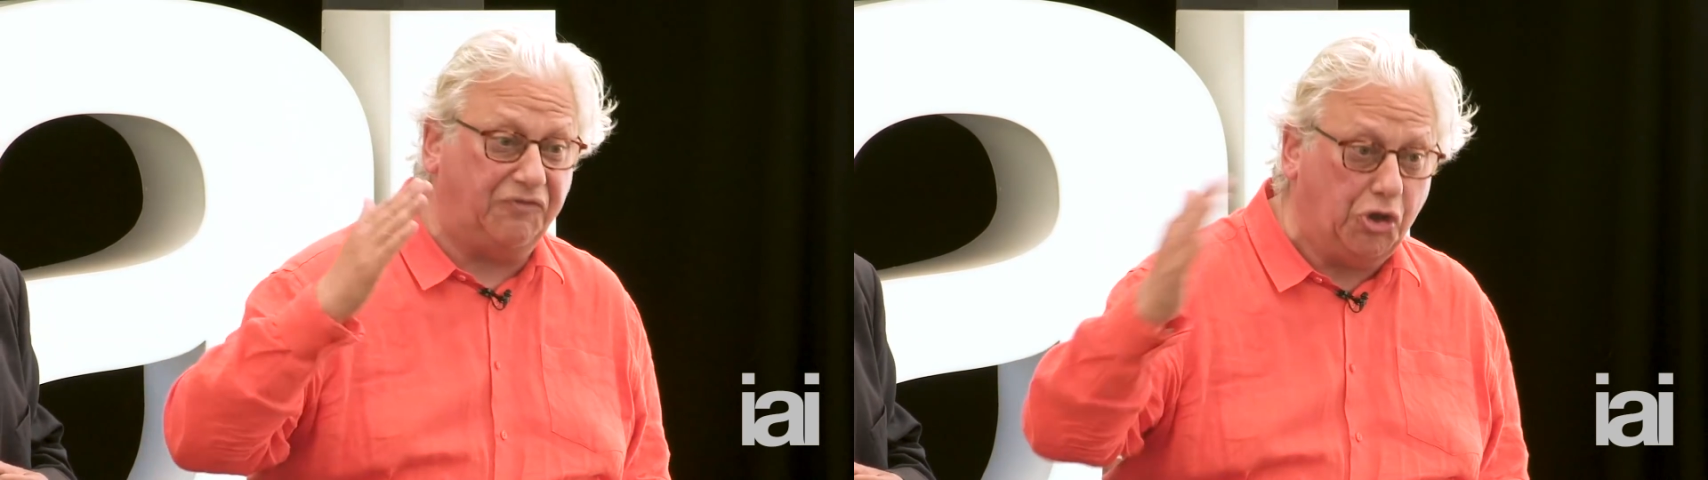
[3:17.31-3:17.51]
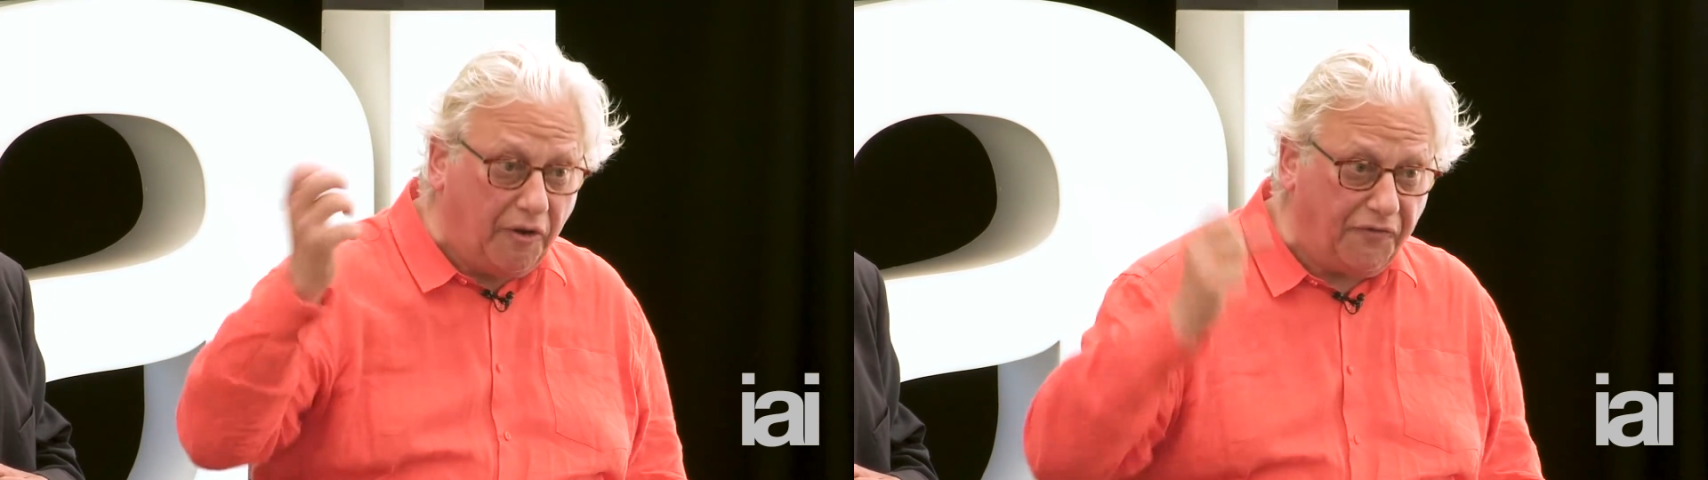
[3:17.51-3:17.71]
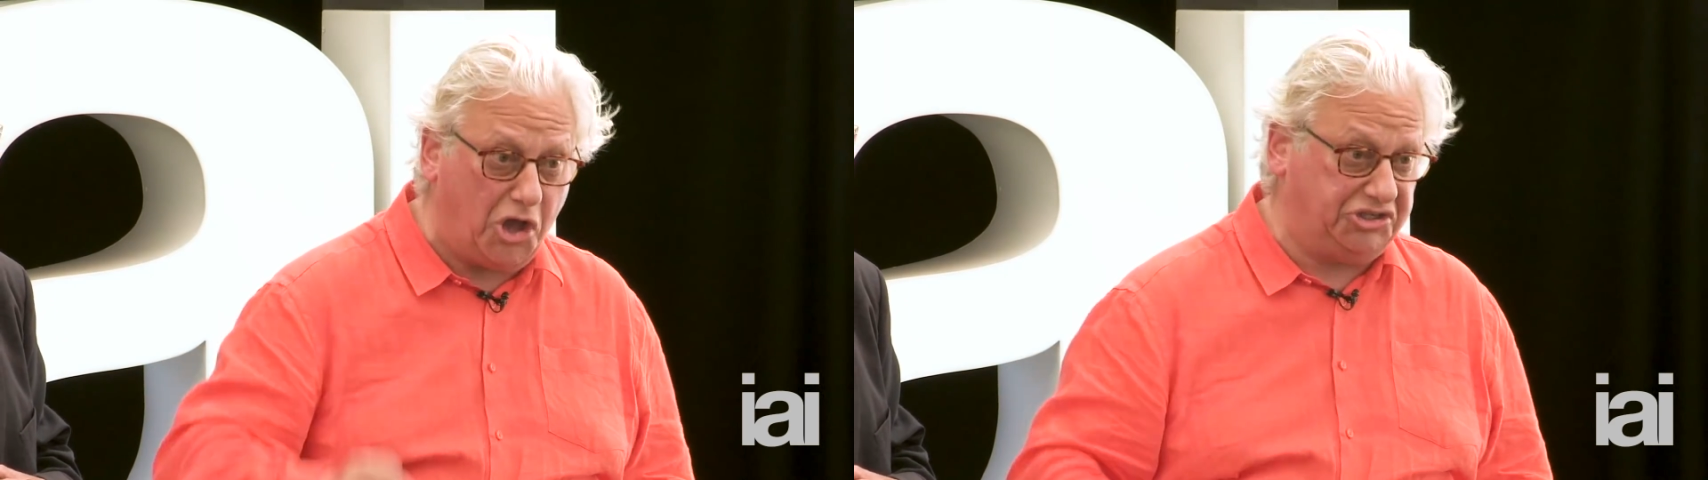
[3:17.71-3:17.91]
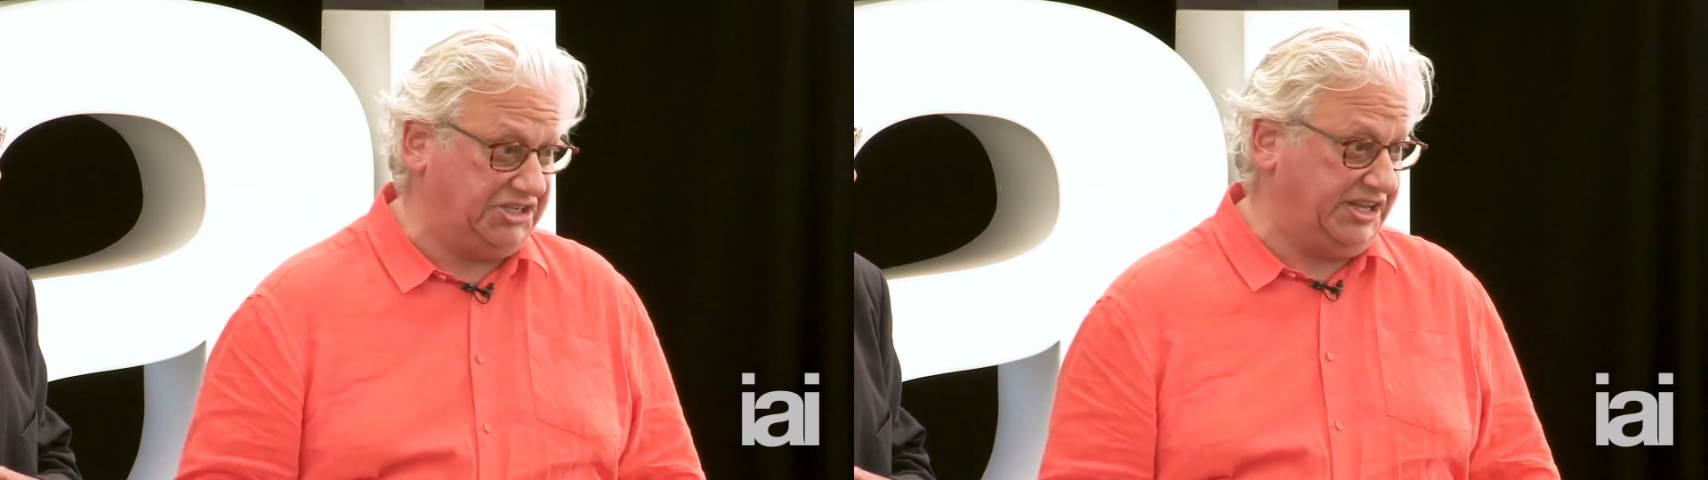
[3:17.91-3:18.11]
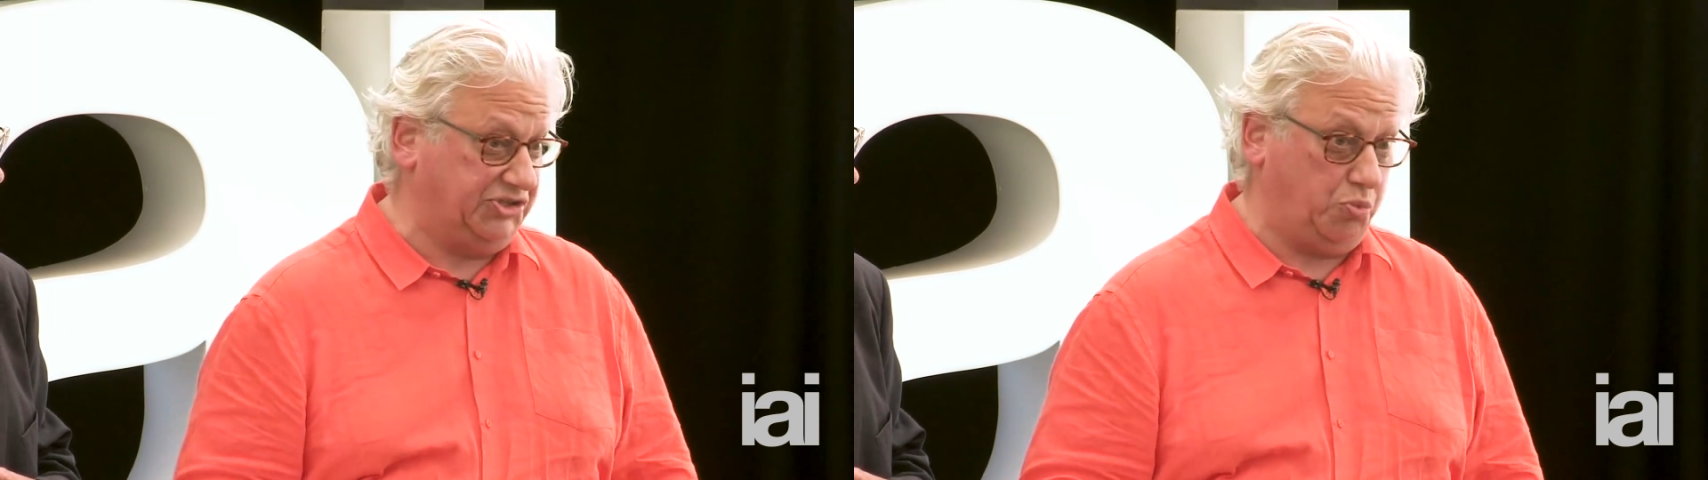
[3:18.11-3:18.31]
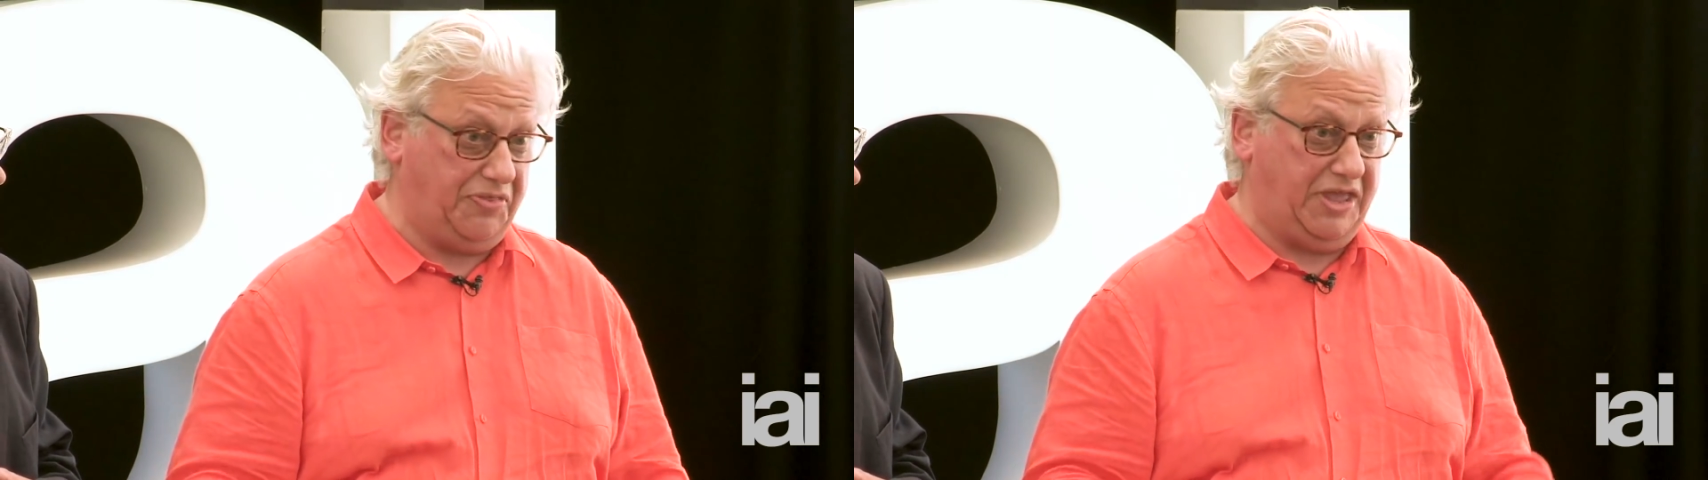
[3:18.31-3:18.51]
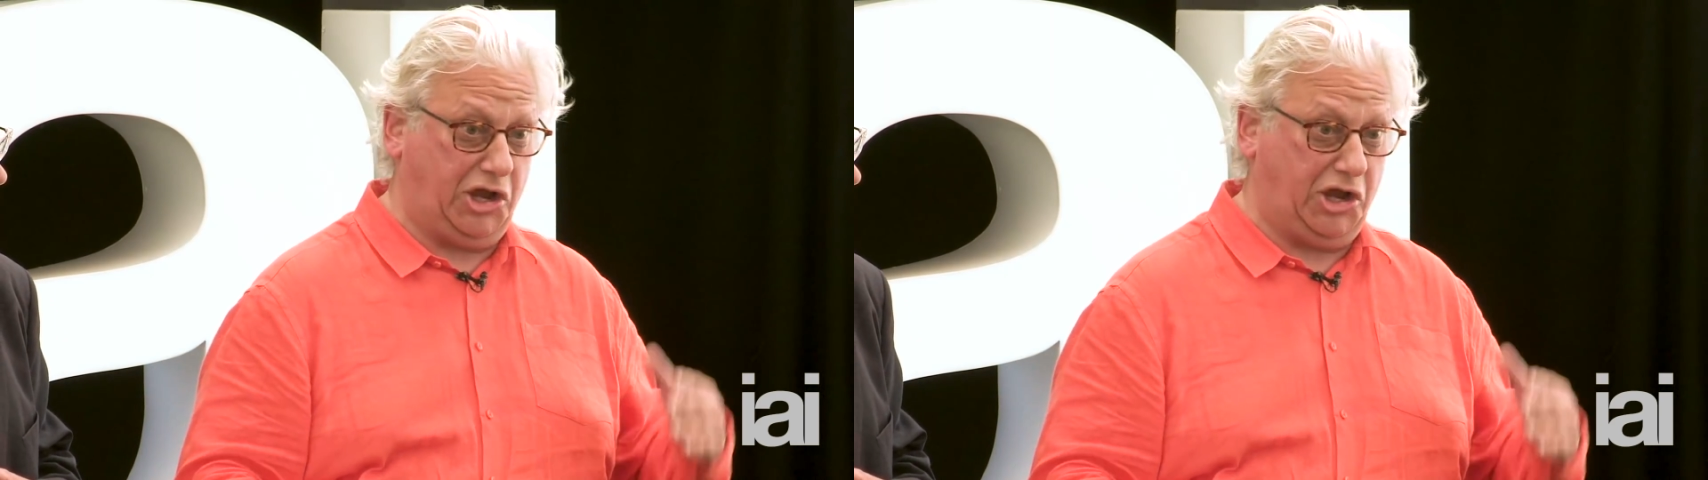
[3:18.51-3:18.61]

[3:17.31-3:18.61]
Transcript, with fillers: universities with the